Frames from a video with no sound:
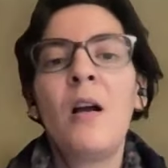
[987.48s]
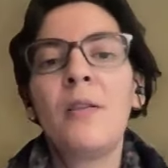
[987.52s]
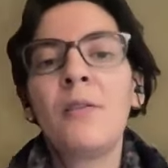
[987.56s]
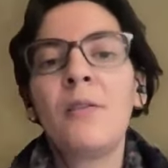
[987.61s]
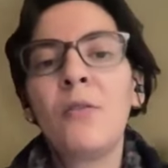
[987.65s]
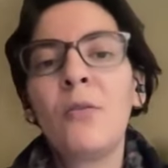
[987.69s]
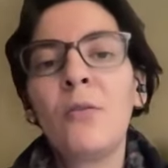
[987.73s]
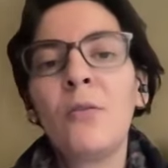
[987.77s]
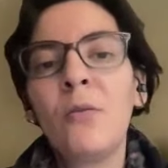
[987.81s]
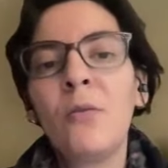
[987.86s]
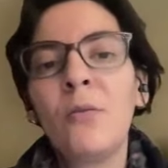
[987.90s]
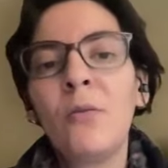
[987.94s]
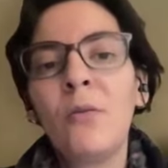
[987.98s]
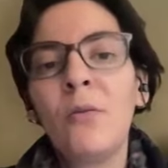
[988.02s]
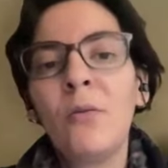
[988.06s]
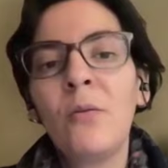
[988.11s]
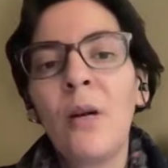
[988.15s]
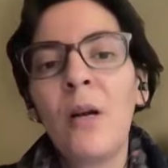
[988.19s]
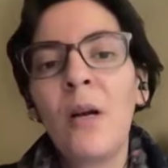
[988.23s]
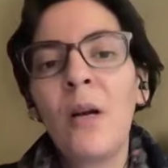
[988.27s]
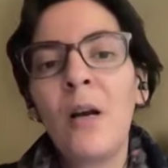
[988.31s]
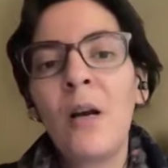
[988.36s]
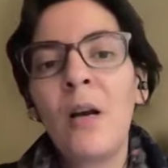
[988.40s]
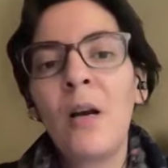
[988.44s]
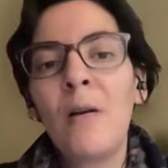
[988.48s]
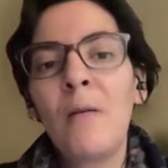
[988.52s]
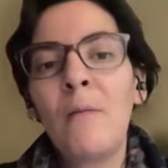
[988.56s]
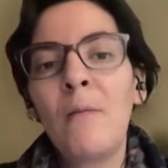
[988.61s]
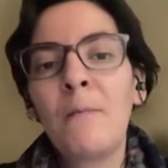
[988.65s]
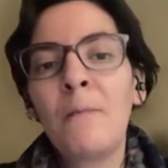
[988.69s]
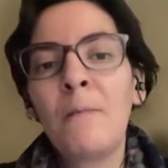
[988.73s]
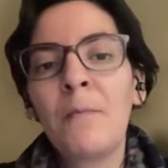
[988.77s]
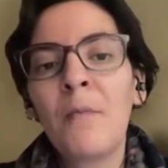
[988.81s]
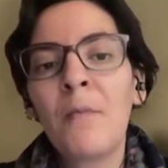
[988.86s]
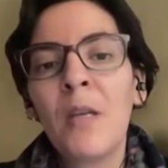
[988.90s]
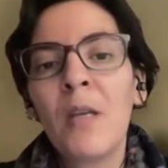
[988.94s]
to
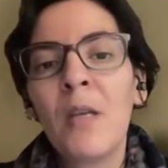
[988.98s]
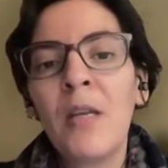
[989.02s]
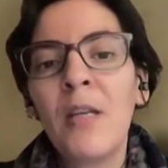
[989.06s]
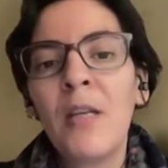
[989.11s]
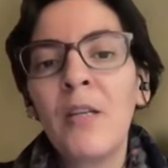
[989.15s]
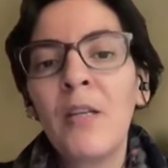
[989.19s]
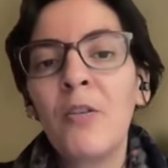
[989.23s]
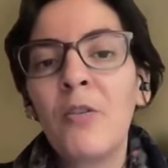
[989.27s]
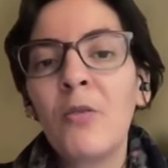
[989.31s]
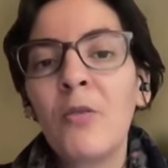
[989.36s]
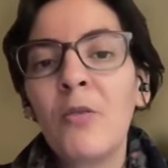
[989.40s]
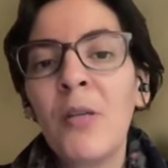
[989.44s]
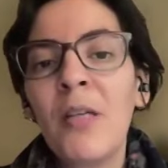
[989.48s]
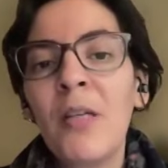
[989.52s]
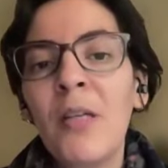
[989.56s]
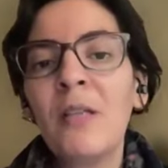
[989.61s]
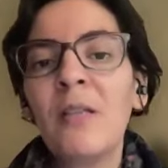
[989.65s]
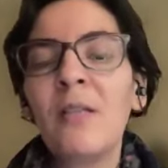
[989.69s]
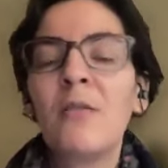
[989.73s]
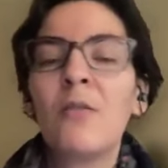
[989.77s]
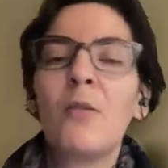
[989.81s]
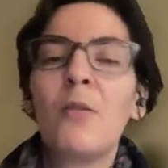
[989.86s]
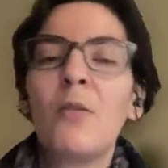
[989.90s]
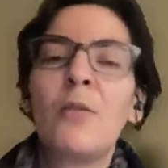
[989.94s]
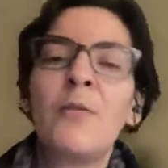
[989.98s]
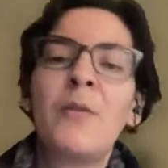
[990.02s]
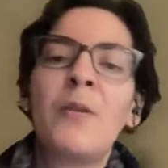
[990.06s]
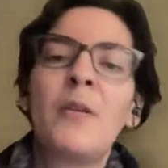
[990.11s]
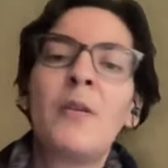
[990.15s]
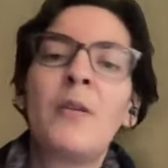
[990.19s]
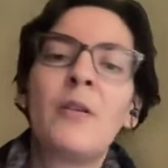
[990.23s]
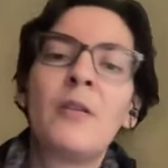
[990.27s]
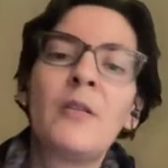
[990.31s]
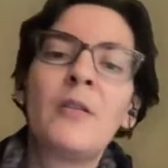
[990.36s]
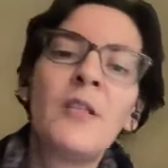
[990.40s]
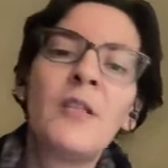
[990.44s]
increase sort of
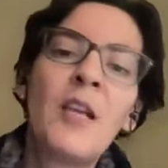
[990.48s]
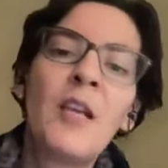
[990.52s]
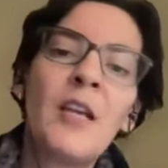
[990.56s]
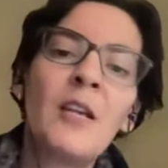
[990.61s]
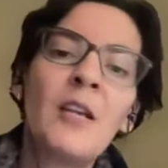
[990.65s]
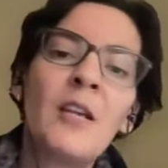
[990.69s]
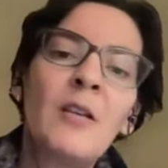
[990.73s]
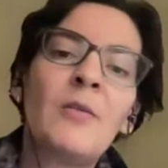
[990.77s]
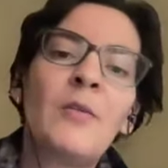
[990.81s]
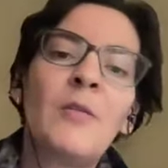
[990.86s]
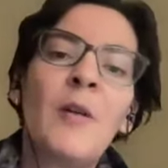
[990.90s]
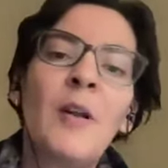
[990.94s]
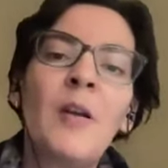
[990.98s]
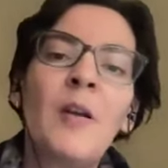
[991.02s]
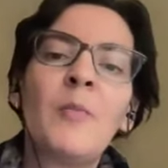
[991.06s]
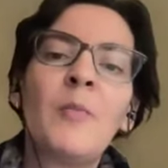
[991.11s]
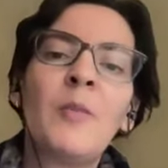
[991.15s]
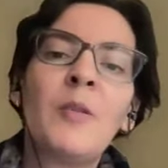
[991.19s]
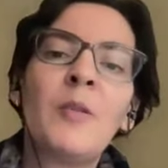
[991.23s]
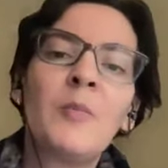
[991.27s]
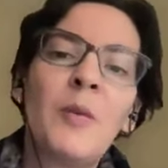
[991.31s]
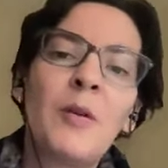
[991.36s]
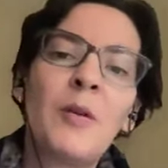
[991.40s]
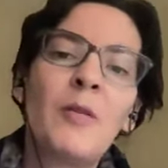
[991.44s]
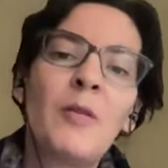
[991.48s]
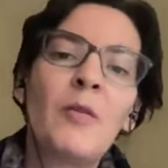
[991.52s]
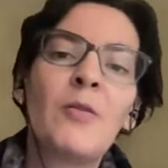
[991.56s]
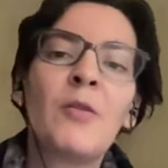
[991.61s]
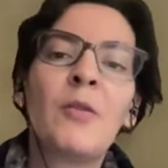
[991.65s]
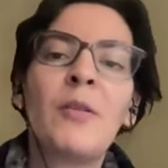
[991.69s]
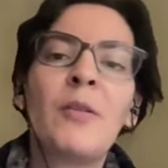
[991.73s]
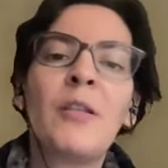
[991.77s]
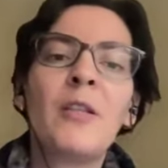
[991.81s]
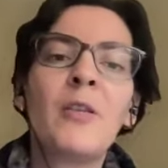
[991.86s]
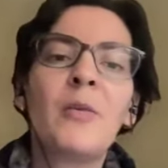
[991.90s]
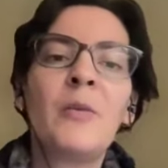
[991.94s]
their scale of development, but
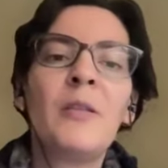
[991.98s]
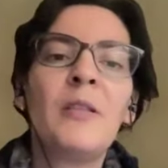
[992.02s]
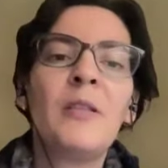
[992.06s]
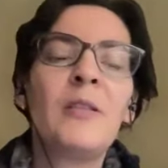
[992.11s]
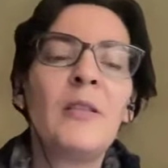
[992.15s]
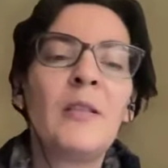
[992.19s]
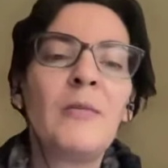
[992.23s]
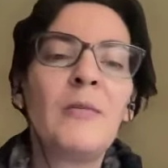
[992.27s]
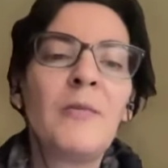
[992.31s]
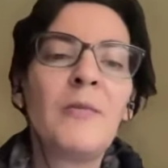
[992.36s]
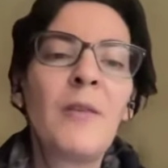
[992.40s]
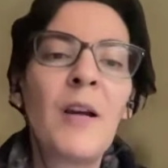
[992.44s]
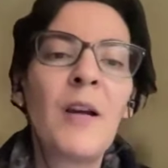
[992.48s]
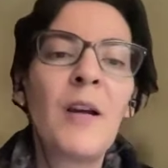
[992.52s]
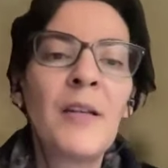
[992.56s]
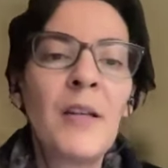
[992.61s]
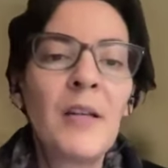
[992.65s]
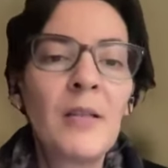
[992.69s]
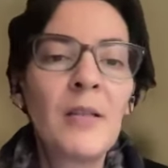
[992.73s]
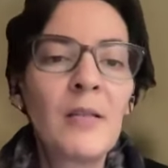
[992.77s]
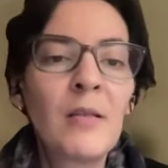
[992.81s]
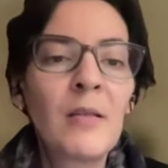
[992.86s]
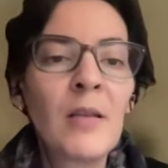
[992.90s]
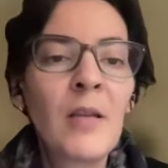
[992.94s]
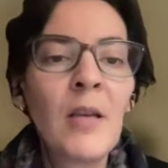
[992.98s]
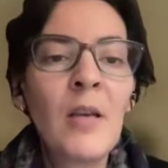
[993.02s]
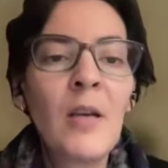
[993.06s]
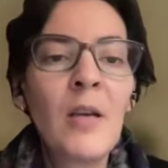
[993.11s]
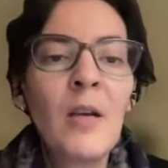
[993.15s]
also liquidity finance.